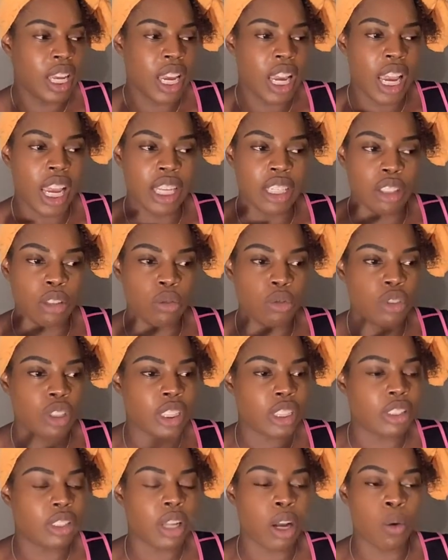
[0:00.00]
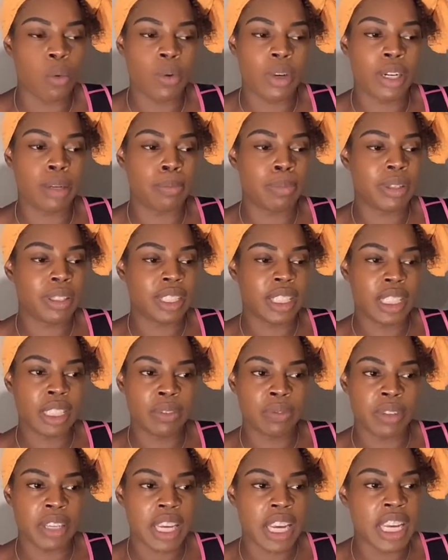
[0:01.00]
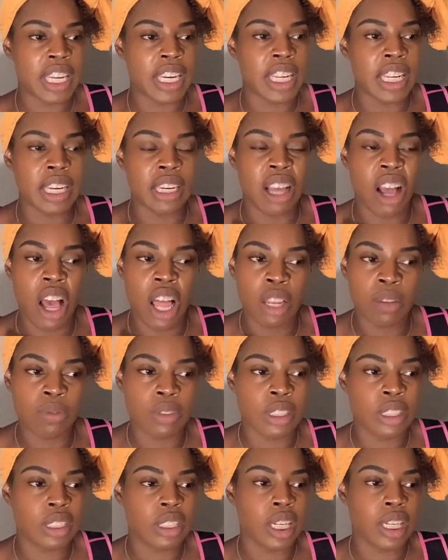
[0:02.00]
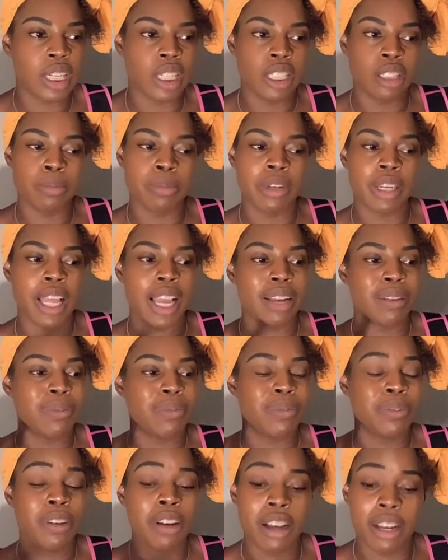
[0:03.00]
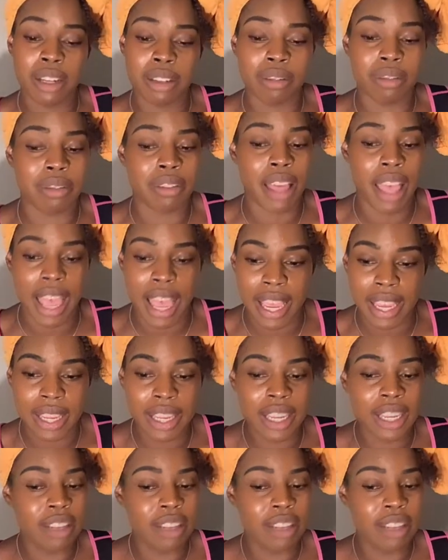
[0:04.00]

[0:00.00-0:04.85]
and you just don't want to believe it, and then all of a sudden you be like, fuck that,